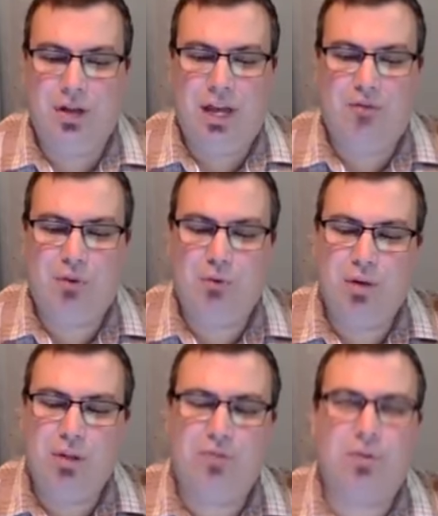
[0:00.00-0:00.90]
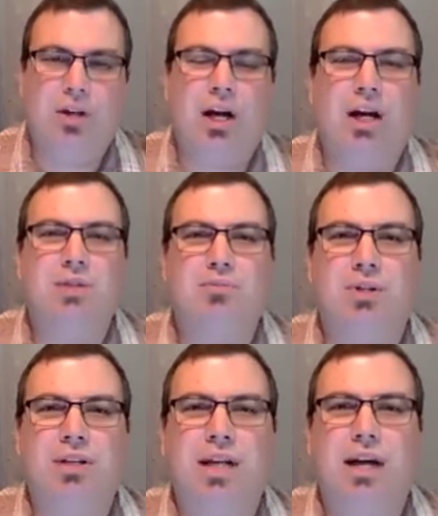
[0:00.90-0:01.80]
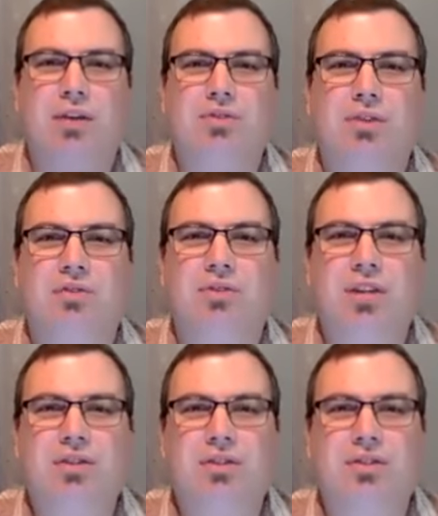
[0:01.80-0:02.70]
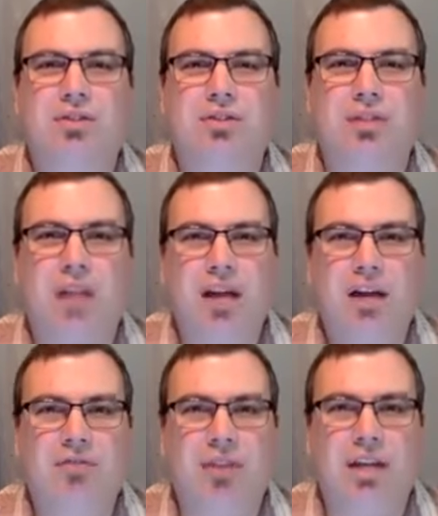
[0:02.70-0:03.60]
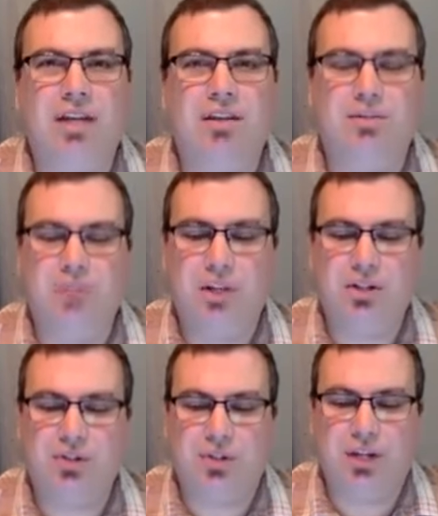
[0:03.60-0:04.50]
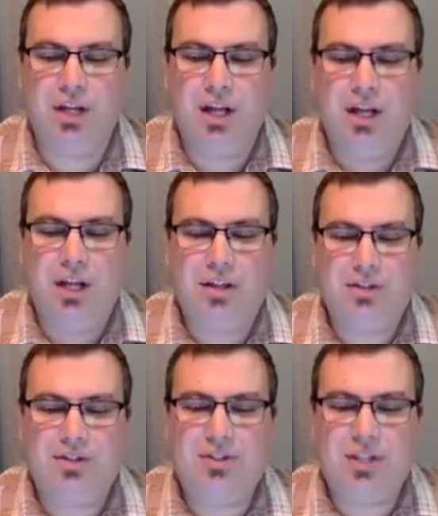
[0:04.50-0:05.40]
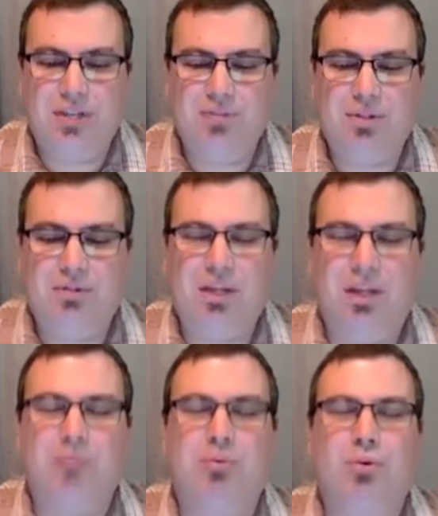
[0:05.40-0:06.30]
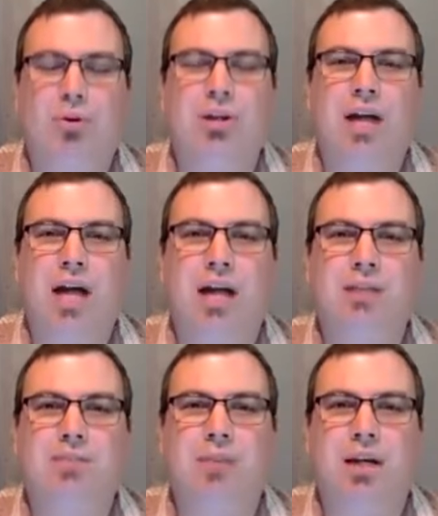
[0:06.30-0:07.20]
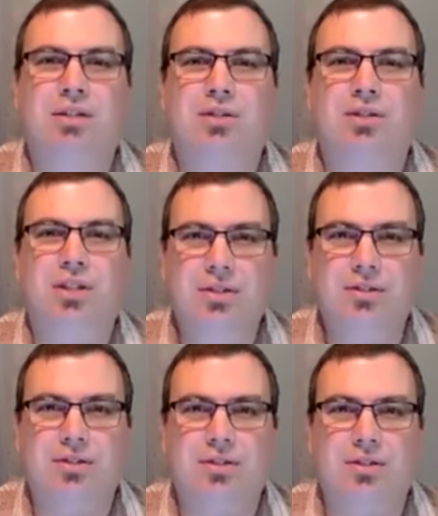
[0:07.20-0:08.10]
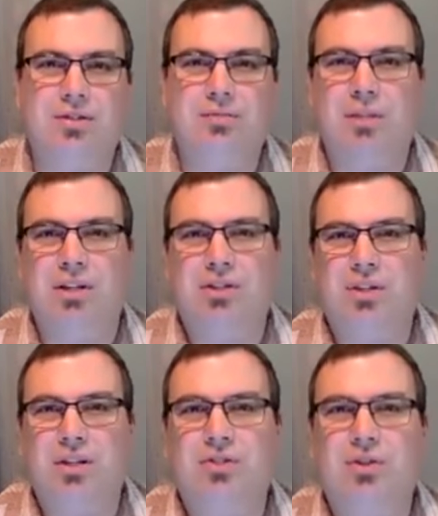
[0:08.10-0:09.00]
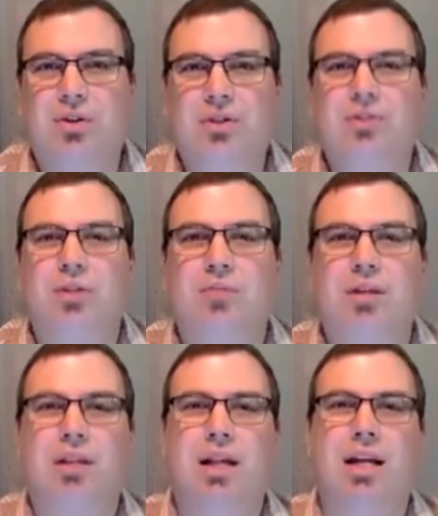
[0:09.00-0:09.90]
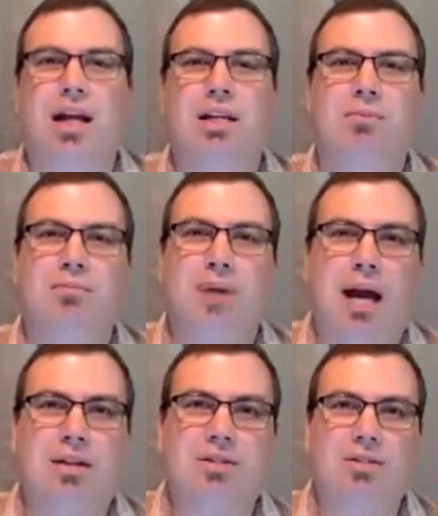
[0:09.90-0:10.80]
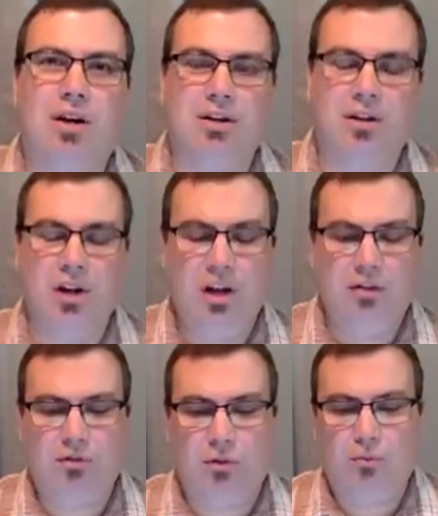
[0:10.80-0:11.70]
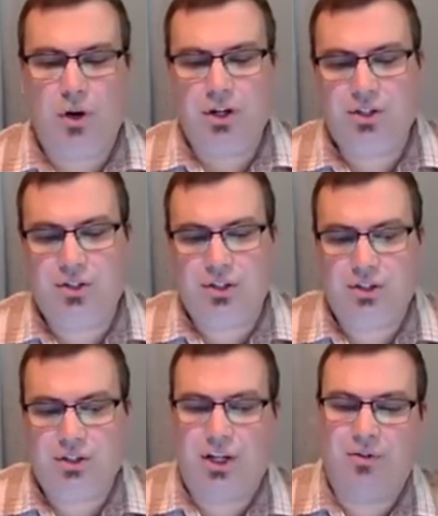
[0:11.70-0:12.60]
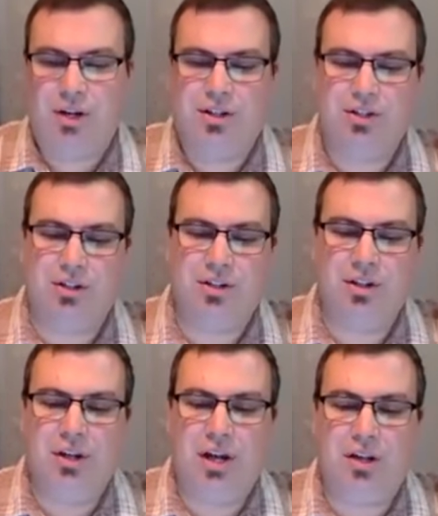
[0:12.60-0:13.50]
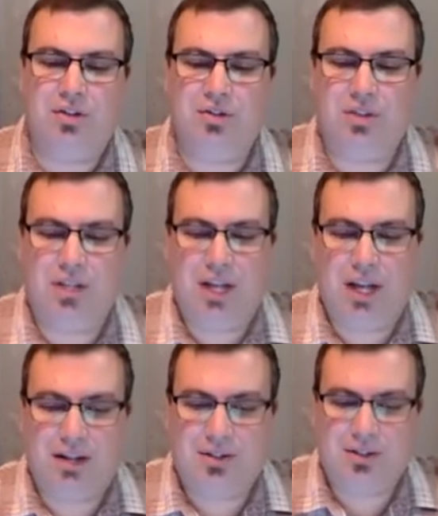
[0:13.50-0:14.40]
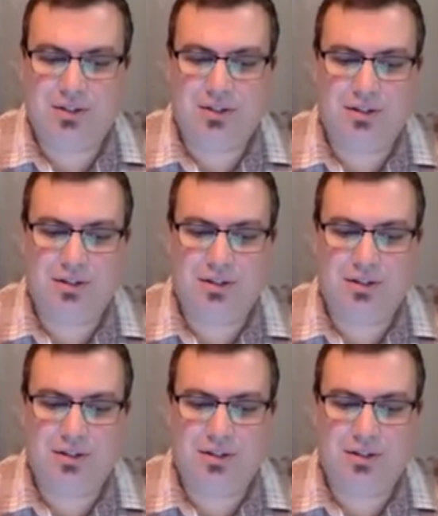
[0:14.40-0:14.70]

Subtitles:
If we read through the gospel accounts of Jesus's life and his ministry, this seems to be an important aspect to Jesus's ministry. And so it's something that has been passed on from one generation and to the next.